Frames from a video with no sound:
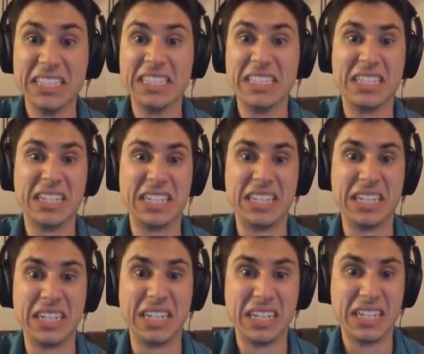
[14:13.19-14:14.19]

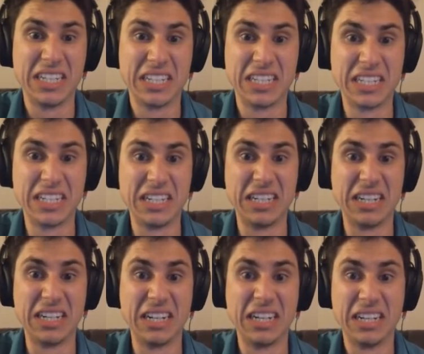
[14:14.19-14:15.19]
Oh,
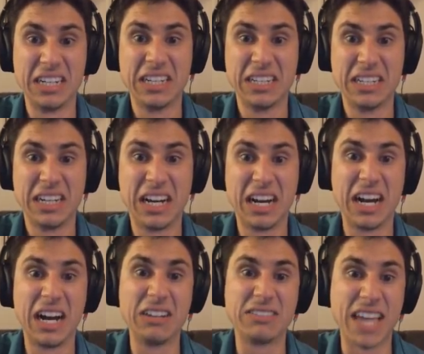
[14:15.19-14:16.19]
oh,
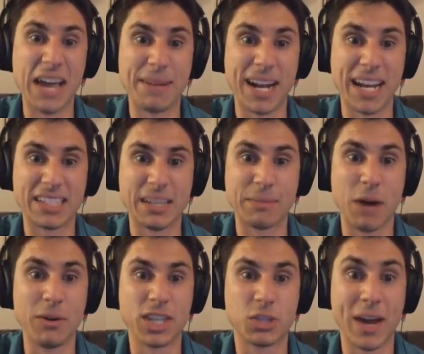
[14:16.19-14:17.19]
oh, damn it. I guess I'm
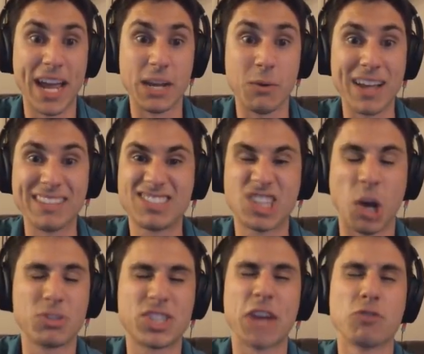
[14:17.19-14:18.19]
going this way anyway.
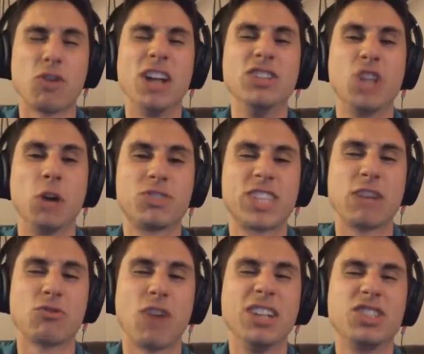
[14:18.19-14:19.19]
Don't say run. Don't say
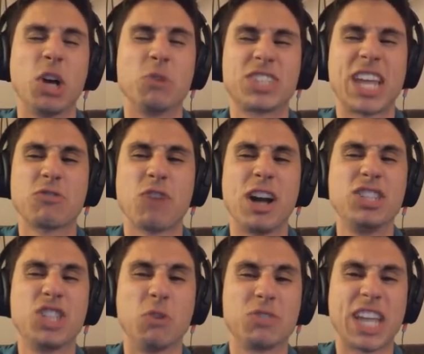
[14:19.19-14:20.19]
run. Don't say run.
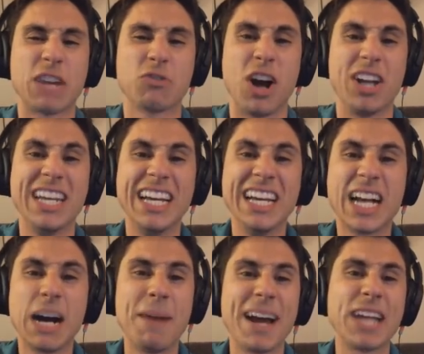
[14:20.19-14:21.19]
Don't say run.
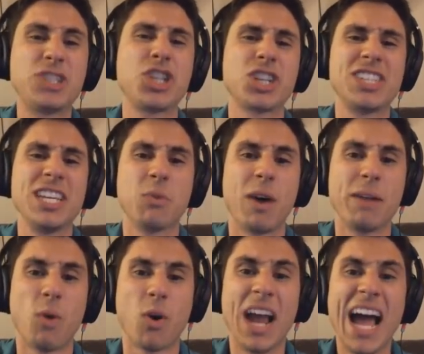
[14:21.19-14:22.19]
Come on. I just need one
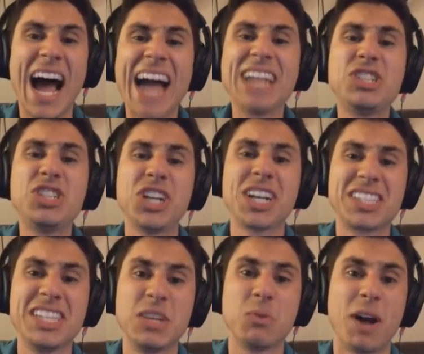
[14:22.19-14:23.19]
more. I
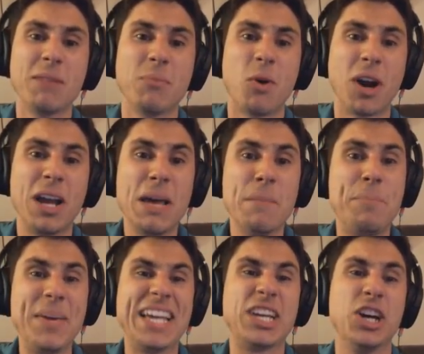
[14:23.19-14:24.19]
just need one more.
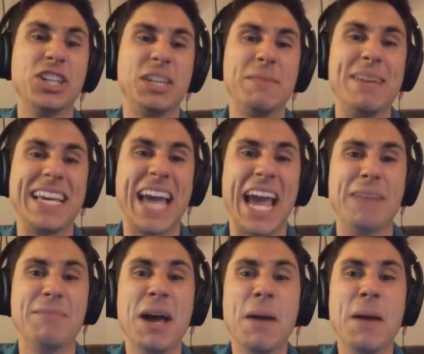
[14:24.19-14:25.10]
Be good to me, game.